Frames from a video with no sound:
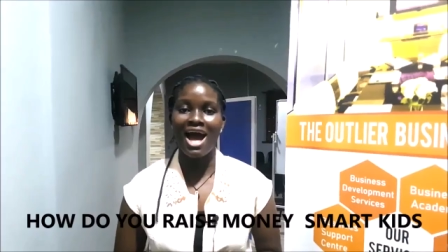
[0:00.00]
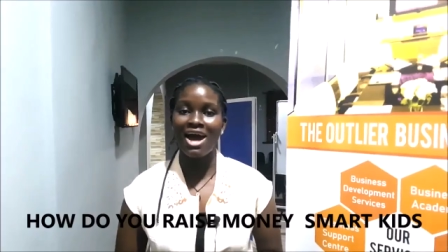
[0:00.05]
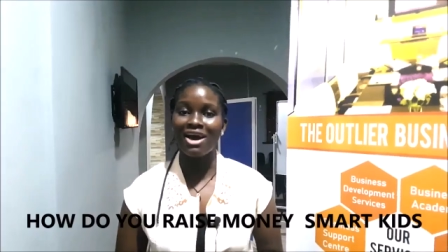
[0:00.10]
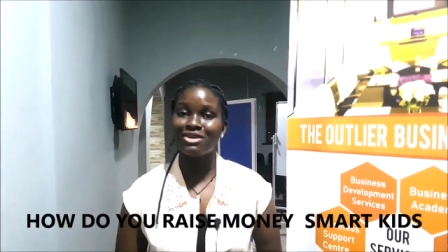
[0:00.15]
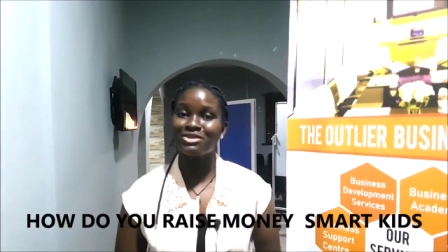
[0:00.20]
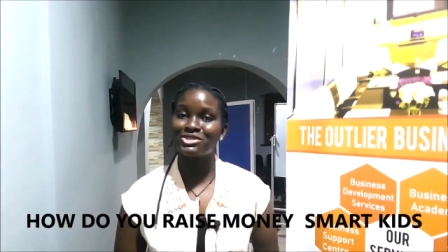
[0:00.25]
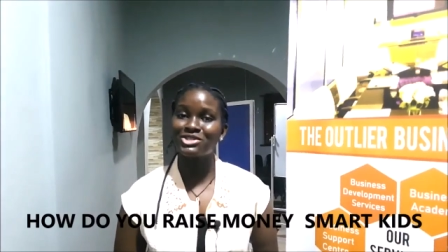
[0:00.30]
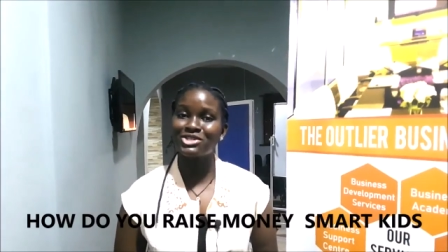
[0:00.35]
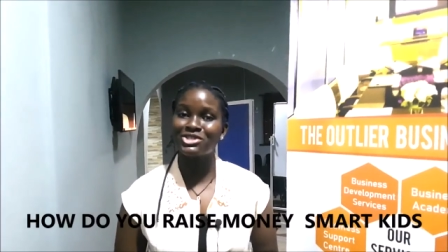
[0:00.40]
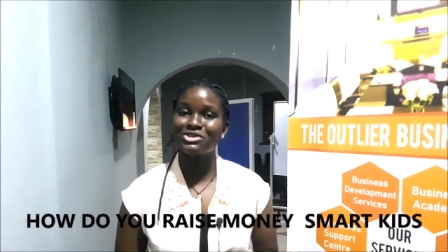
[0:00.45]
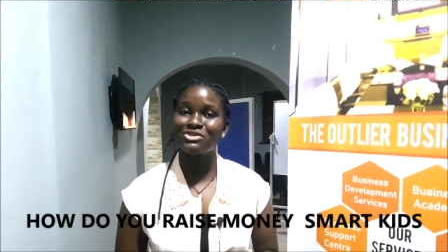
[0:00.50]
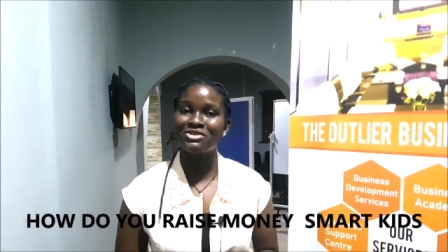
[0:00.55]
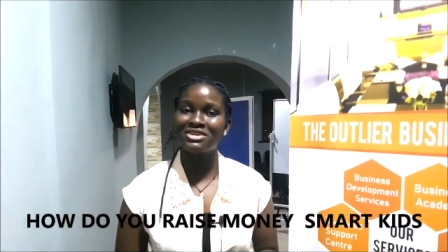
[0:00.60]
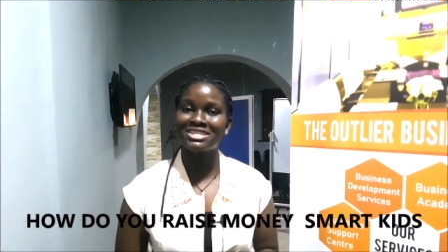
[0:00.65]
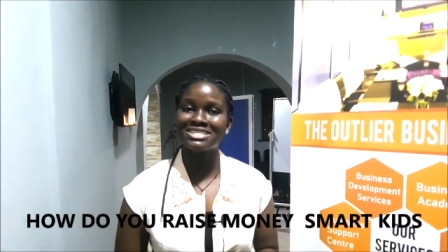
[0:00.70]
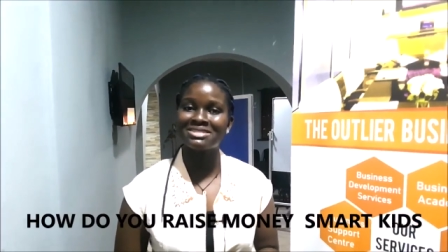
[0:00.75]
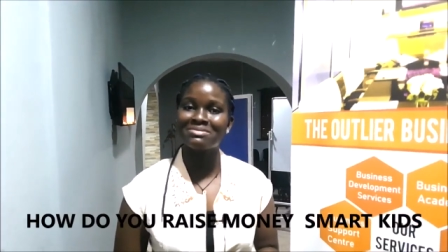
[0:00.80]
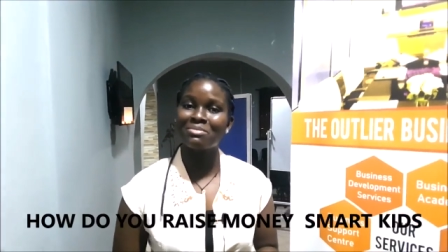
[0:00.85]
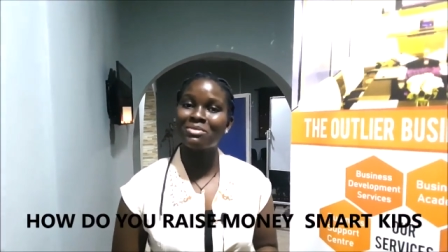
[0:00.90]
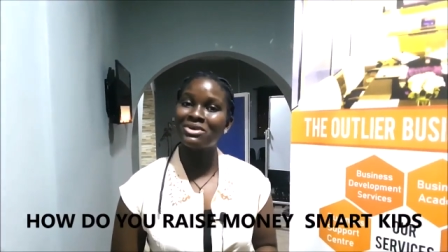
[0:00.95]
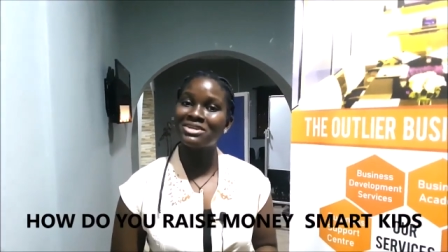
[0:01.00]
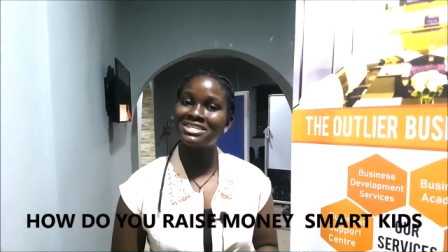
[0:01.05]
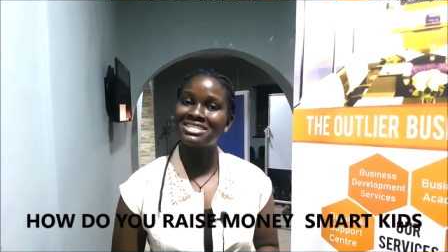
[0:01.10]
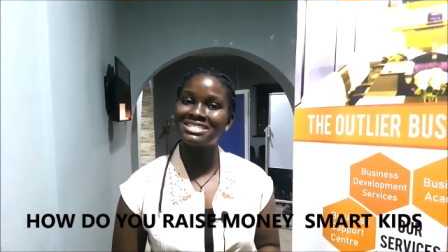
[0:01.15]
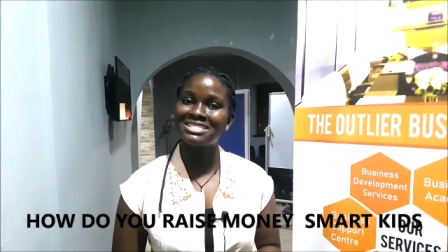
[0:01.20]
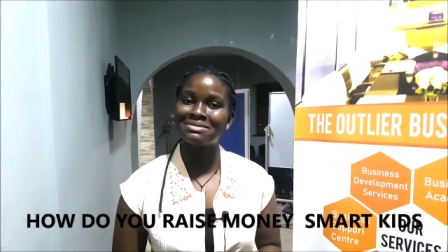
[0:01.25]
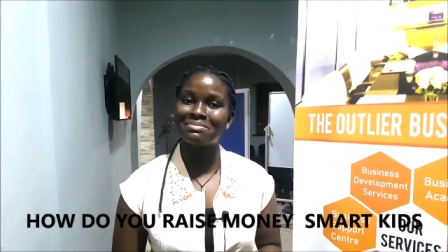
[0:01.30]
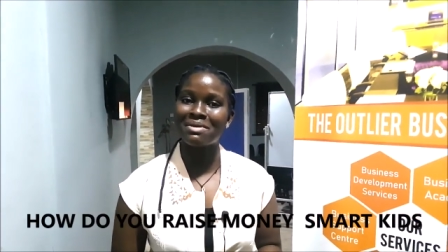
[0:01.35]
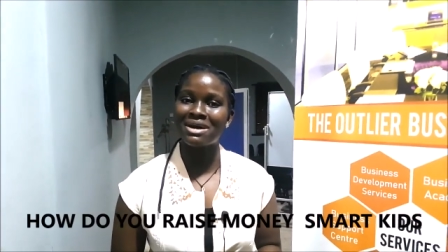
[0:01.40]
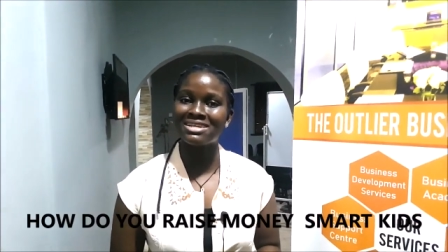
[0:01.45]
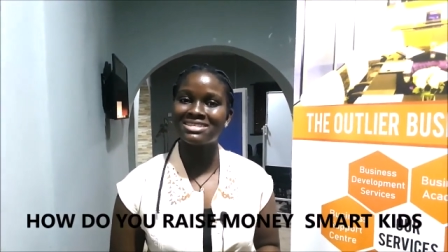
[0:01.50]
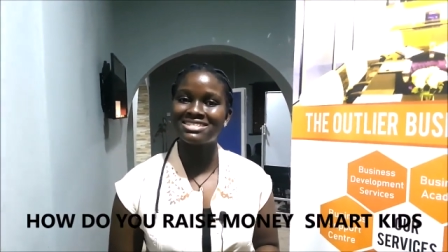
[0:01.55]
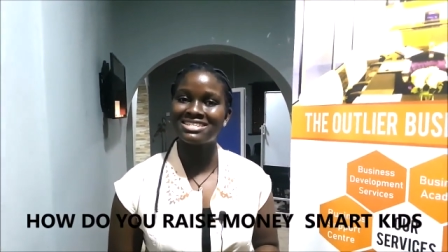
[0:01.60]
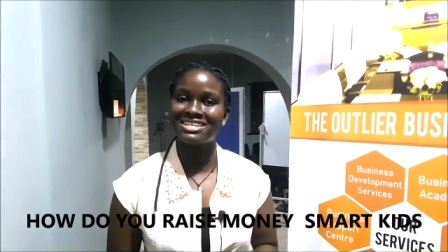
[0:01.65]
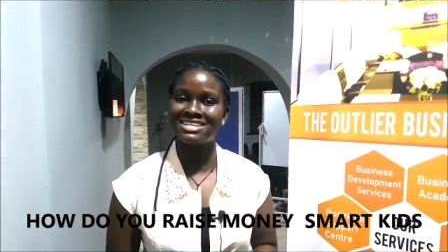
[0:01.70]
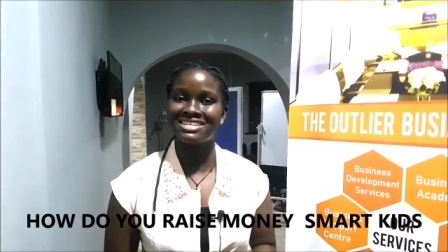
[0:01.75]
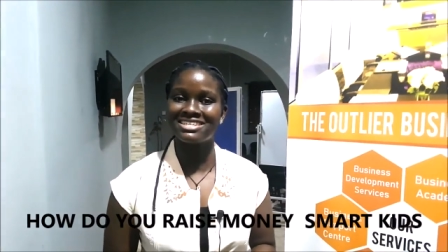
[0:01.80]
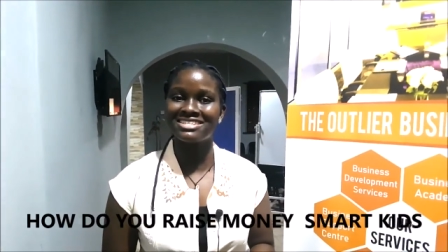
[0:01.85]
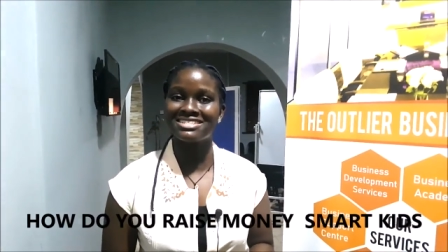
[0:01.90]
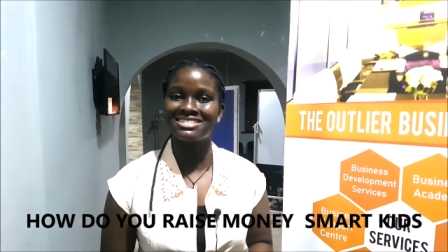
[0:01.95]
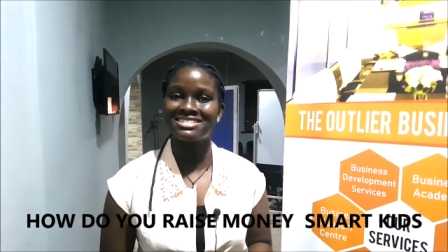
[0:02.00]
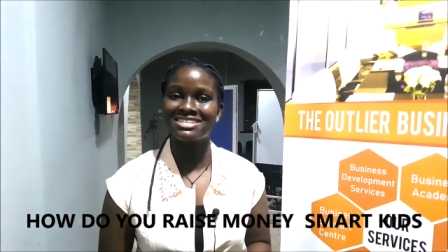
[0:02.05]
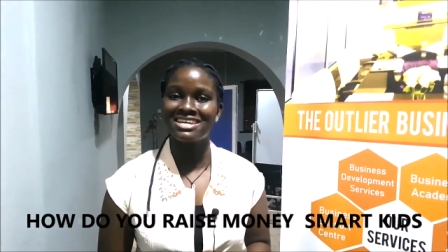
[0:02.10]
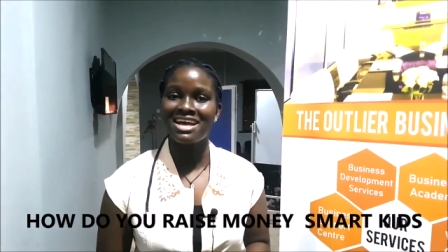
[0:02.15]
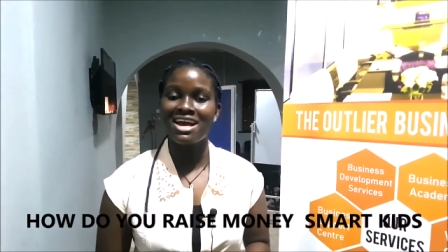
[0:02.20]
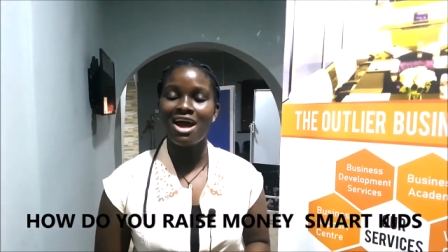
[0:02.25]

How do you raise money smart kids?